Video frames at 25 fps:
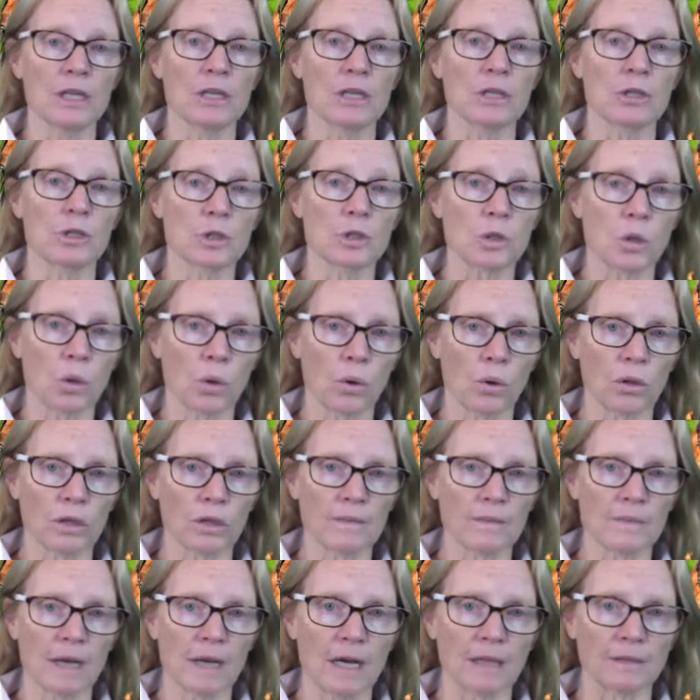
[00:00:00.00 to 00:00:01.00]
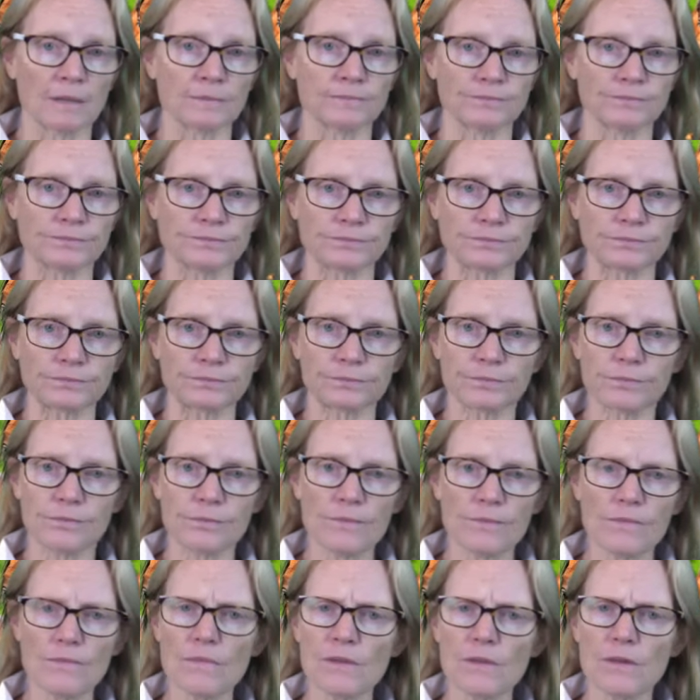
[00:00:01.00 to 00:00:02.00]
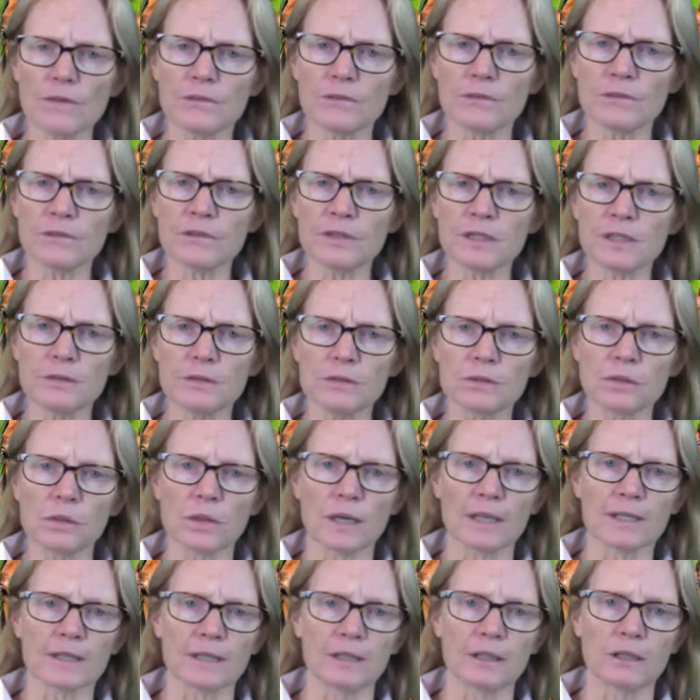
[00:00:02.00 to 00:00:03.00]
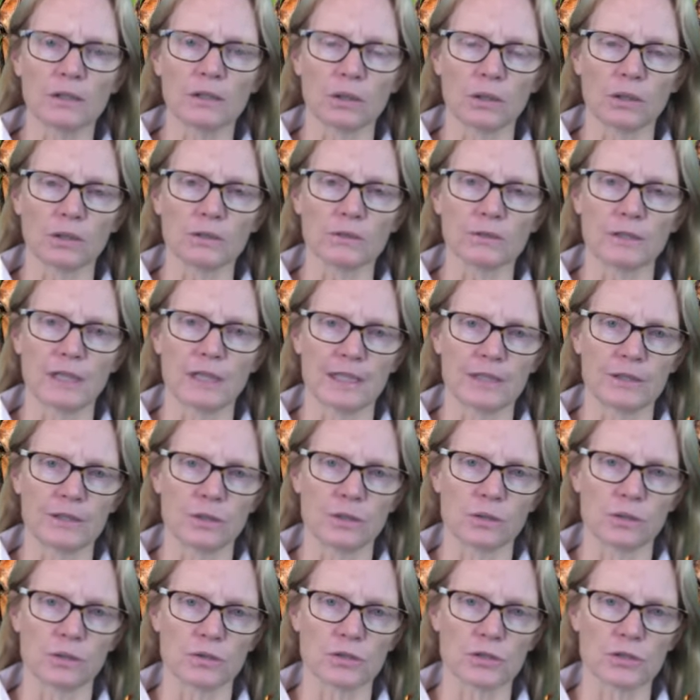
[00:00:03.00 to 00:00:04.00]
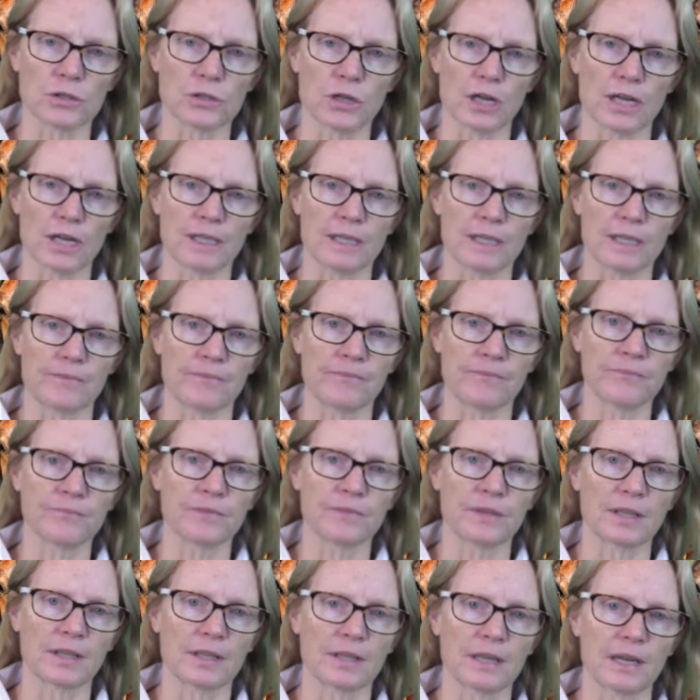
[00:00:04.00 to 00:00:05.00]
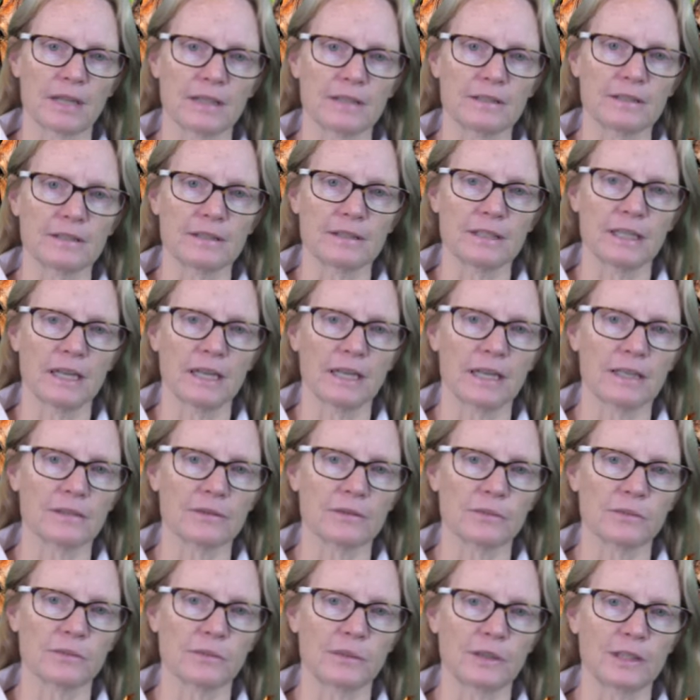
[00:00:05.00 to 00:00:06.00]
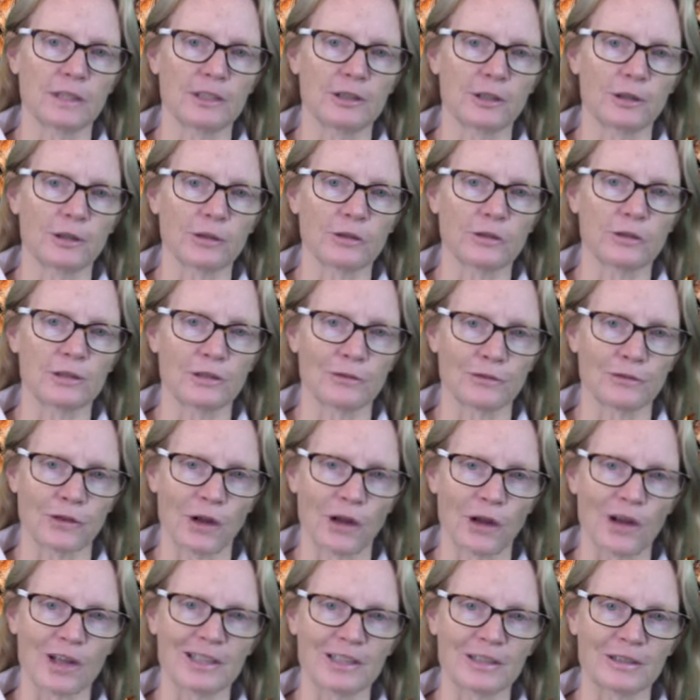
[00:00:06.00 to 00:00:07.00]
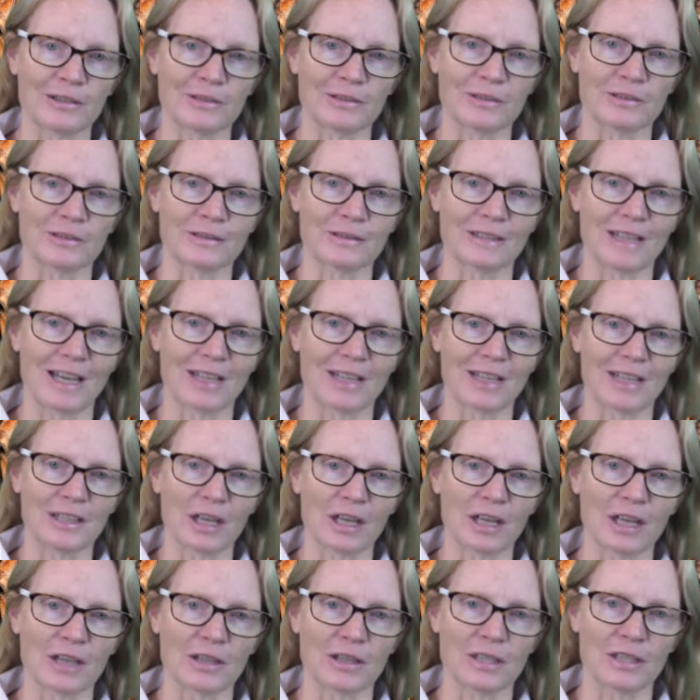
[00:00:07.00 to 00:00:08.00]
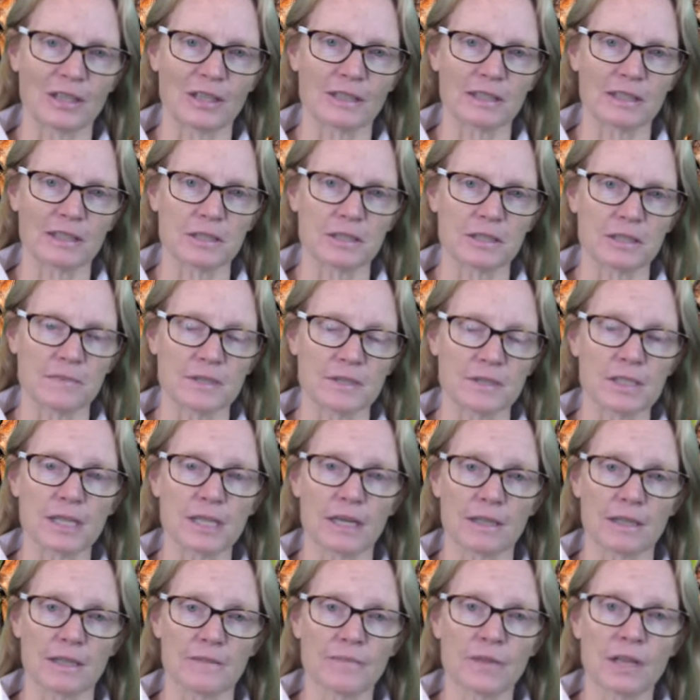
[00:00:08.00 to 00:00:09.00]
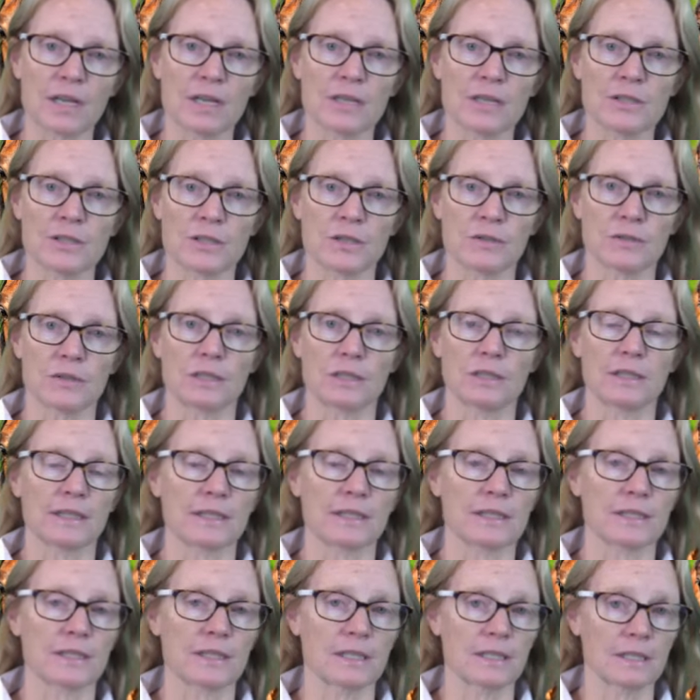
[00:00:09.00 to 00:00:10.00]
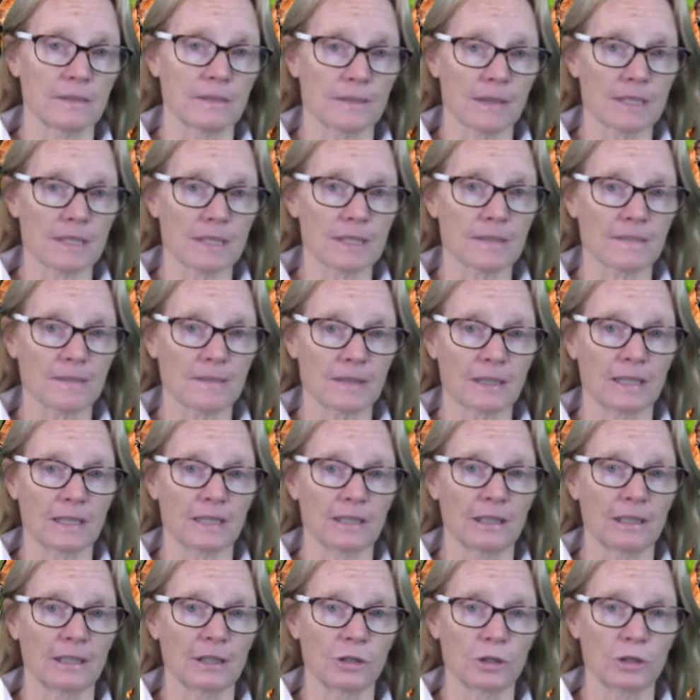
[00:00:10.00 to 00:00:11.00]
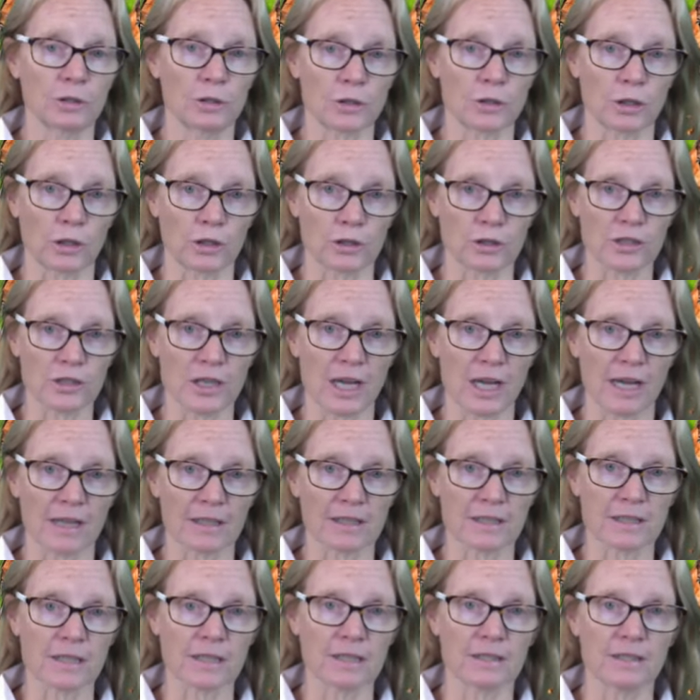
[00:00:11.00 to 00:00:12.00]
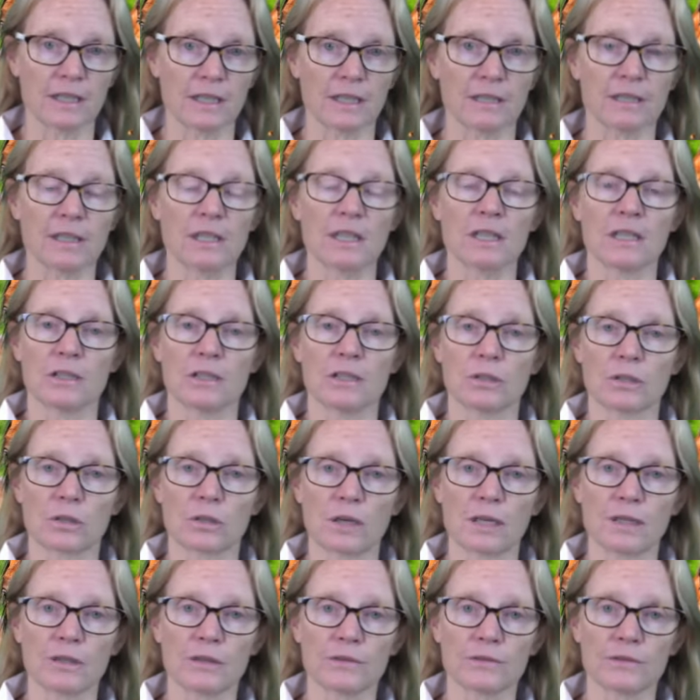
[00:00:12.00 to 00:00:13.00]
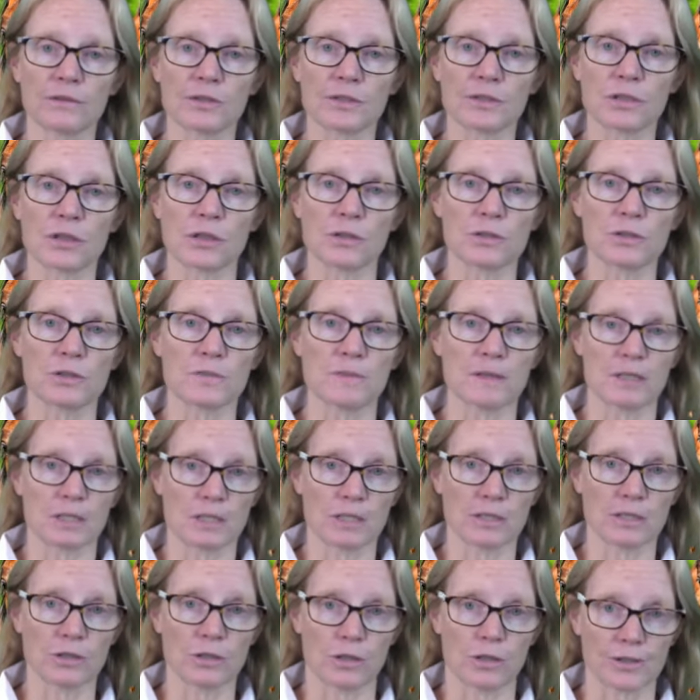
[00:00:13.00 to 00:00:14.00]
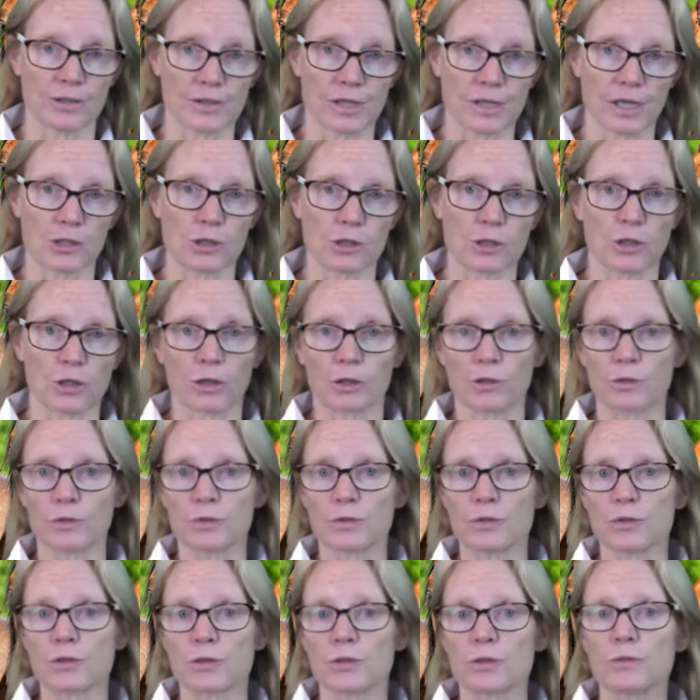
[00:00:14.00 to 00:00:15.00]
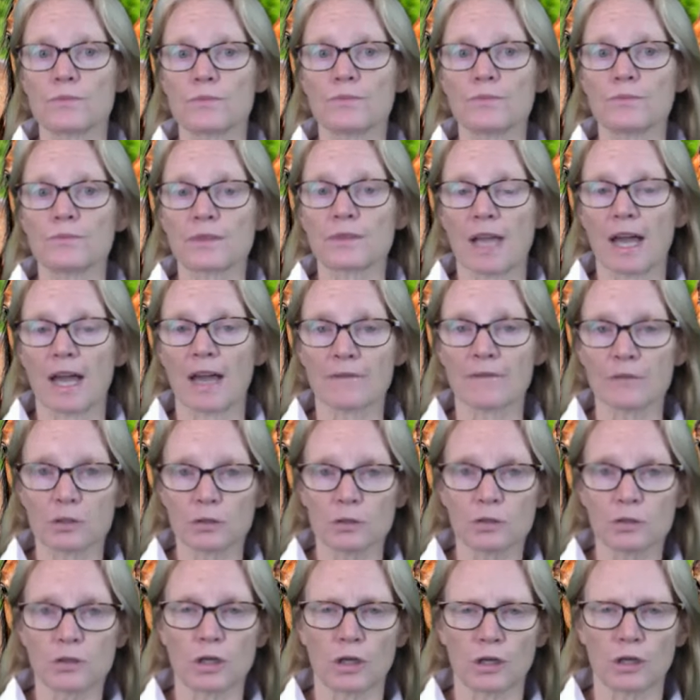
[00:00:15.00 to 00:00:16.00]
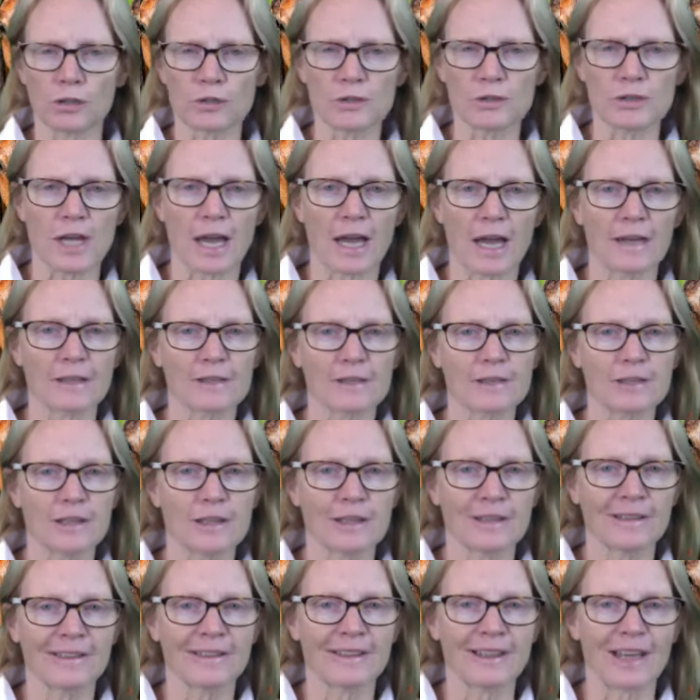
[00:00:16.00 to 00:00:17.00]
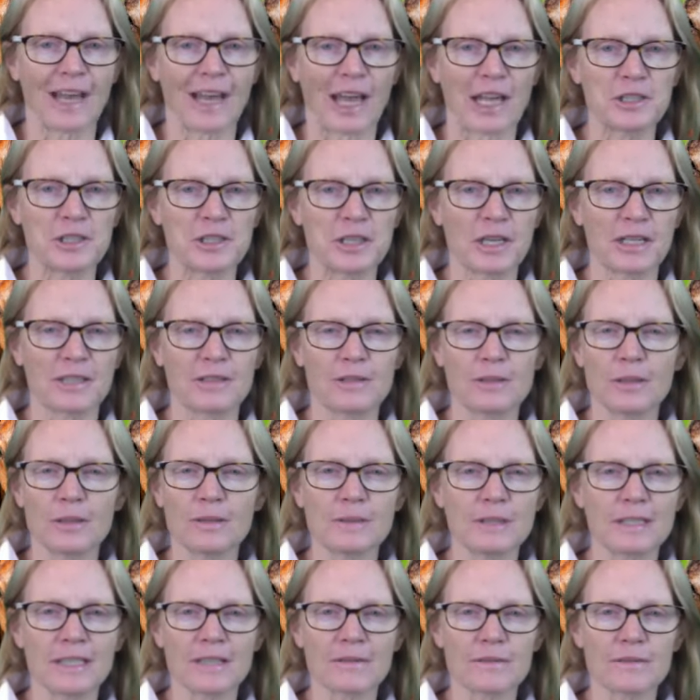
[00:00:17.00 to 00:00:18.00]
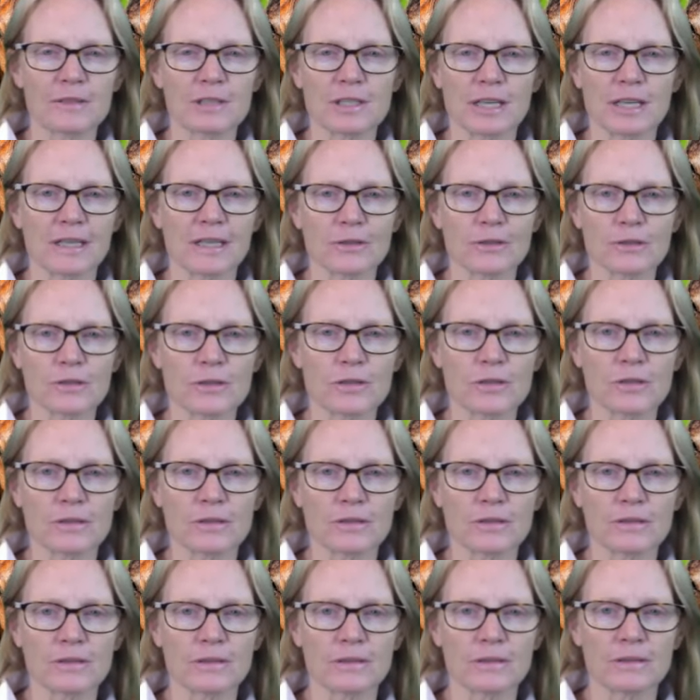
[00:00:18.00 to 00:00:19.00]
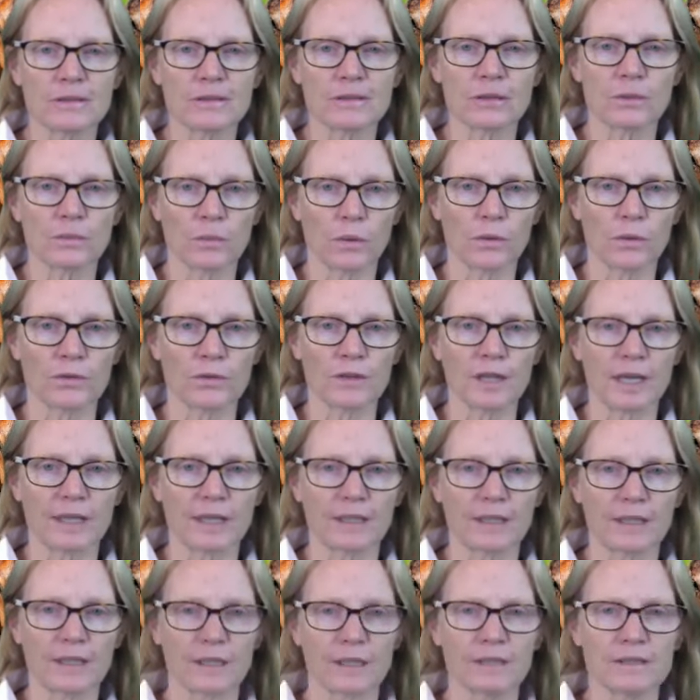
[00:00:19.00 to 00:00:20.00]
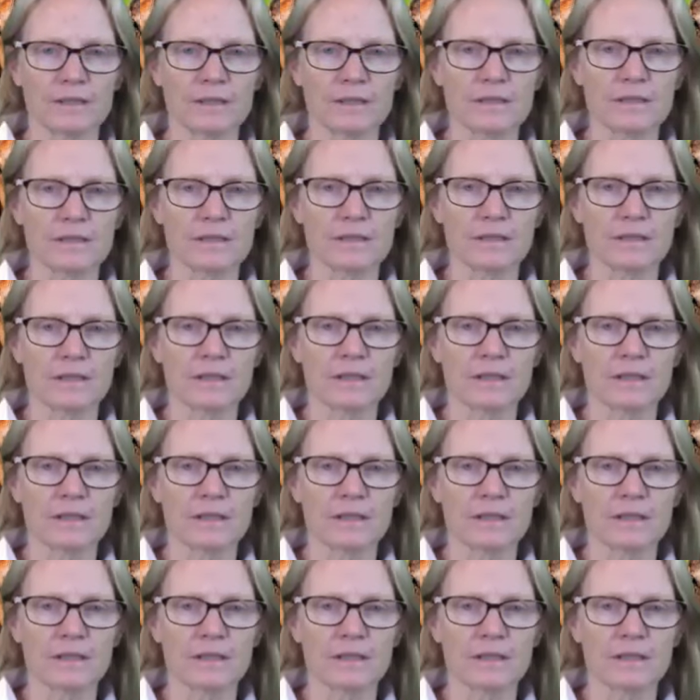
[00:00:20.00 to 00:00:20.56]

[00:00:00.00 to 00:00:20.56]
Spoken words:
talk about feel quite a lot in horse training, and yet we don't define it. And I think that's a mistake. So let's think about something like a good contact. Now, you're quite often told, especially in dressage circles, to have a good contact, and yet nobody ever tells you what that is.